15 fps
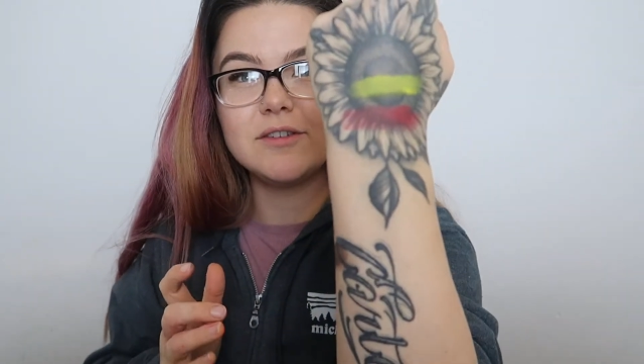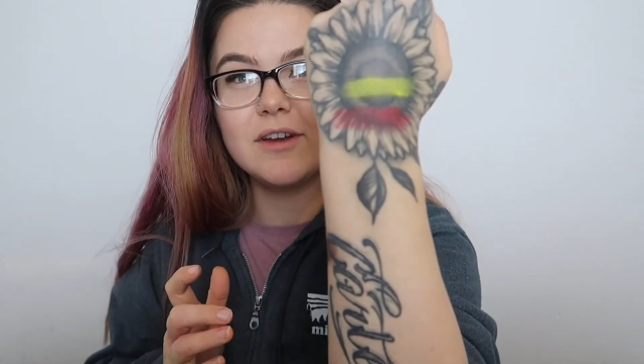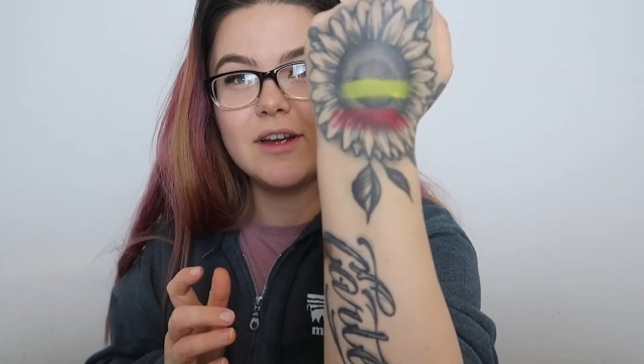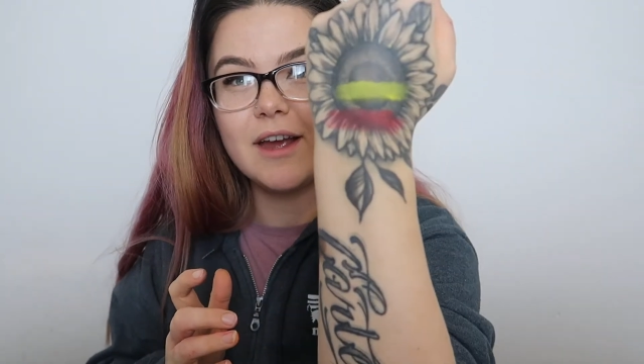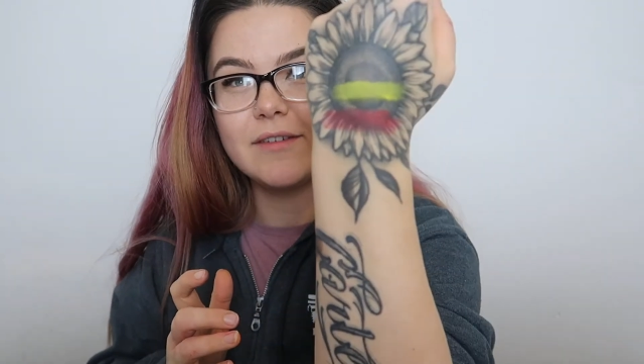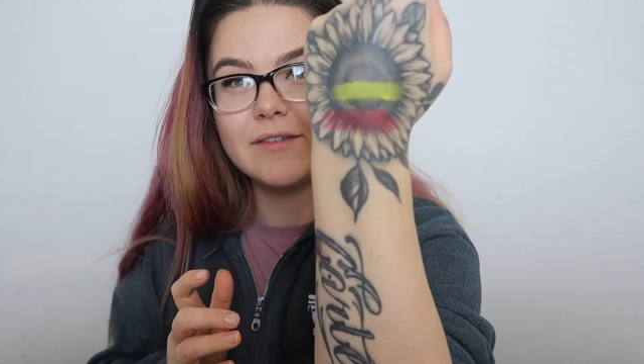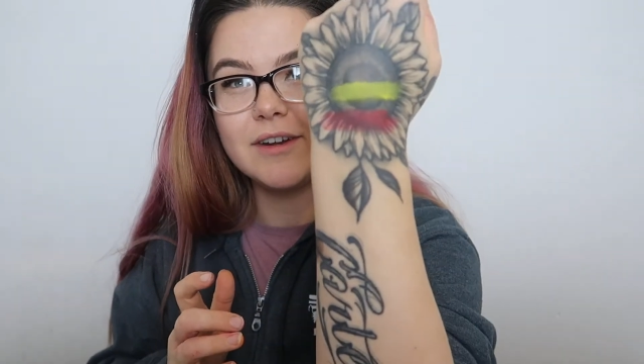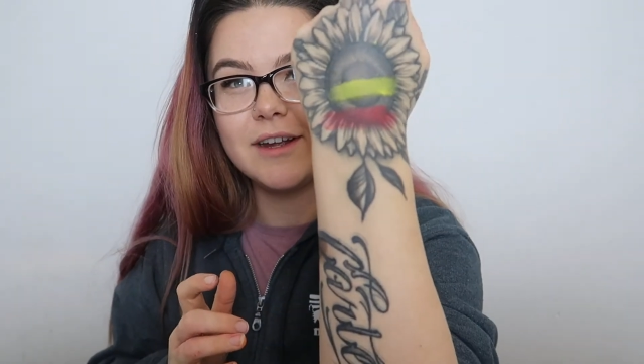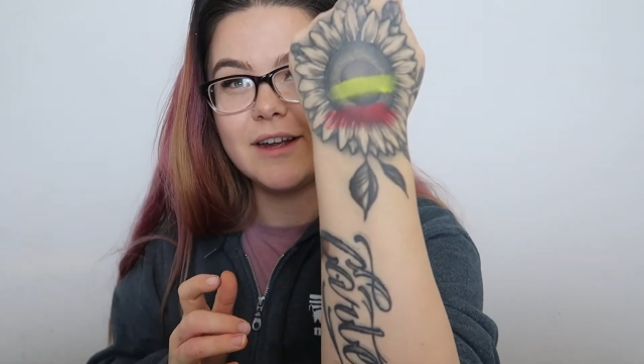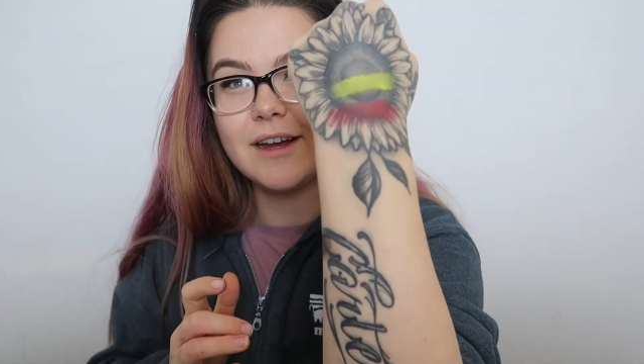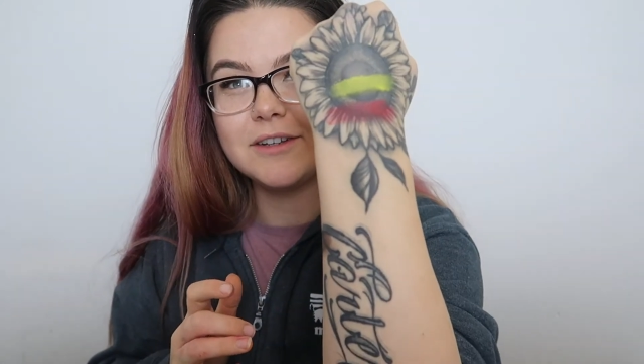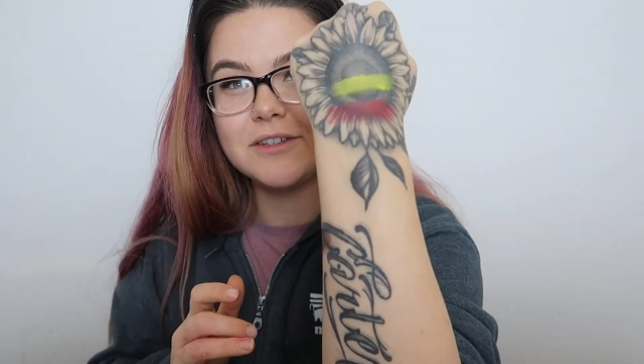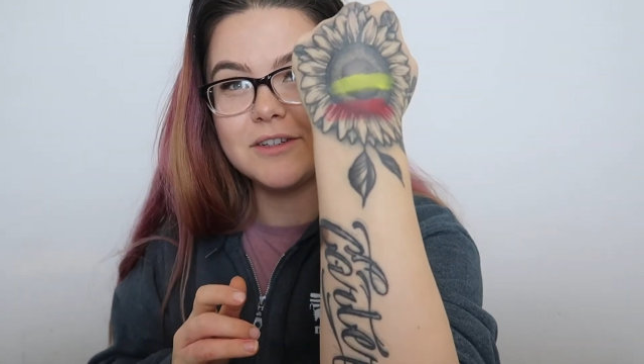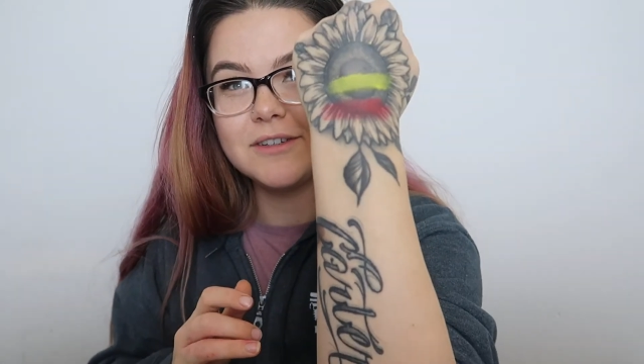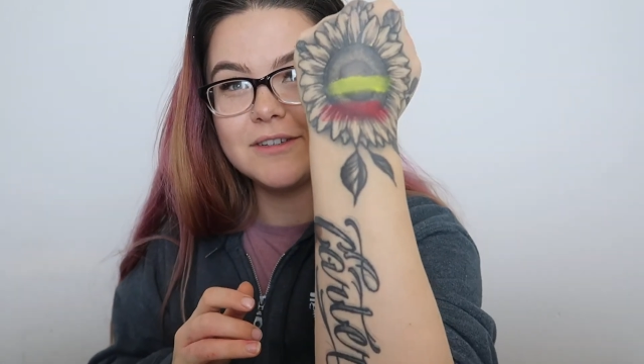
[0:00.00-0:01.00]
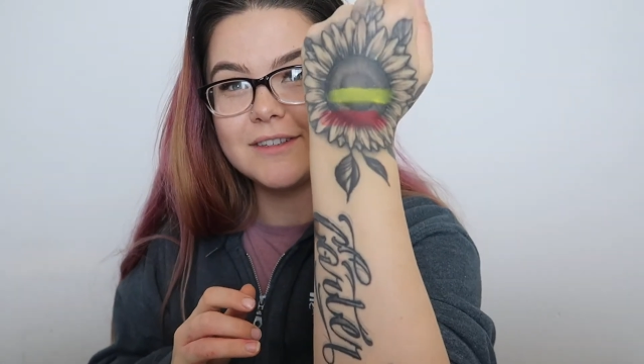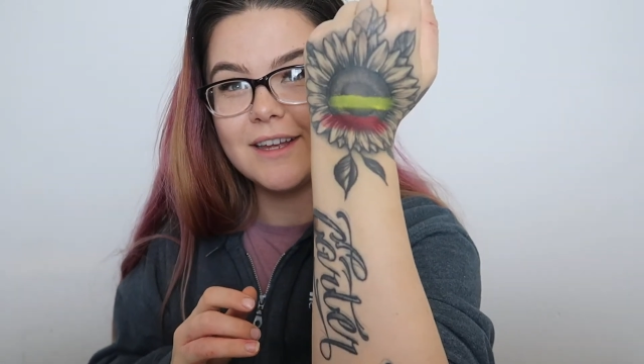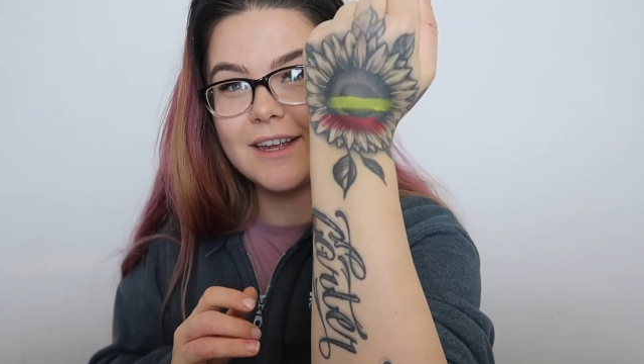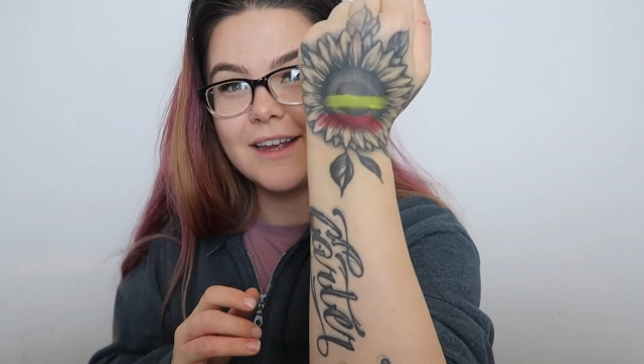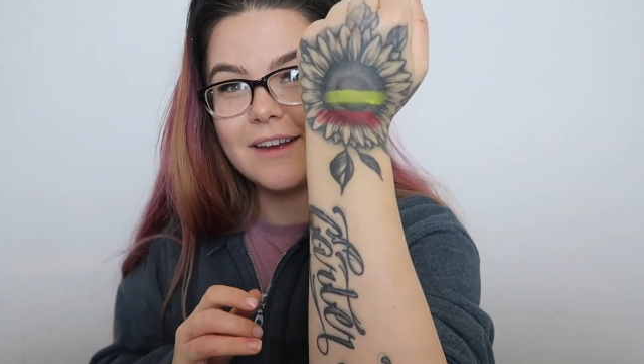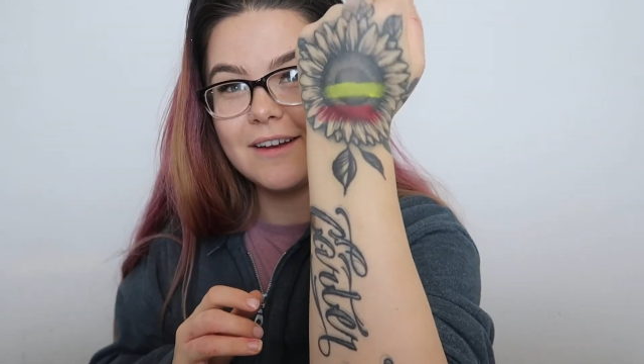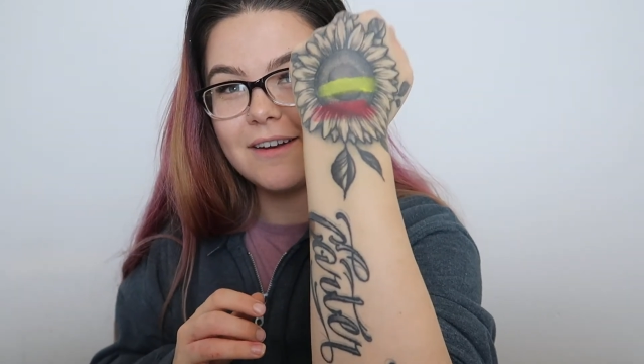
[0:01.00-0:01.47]
look after I eat hot Cheetos.
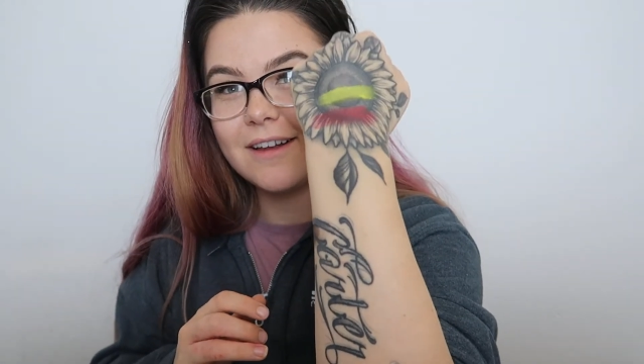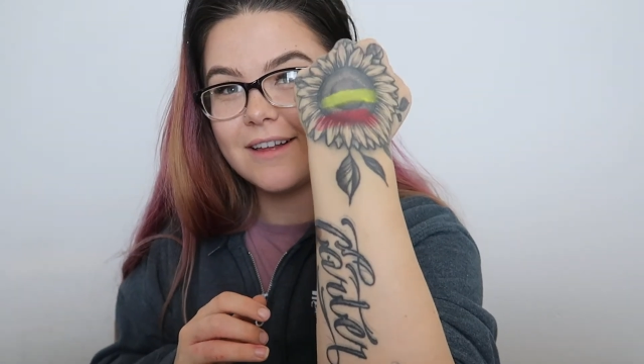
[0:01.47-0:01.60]
Like,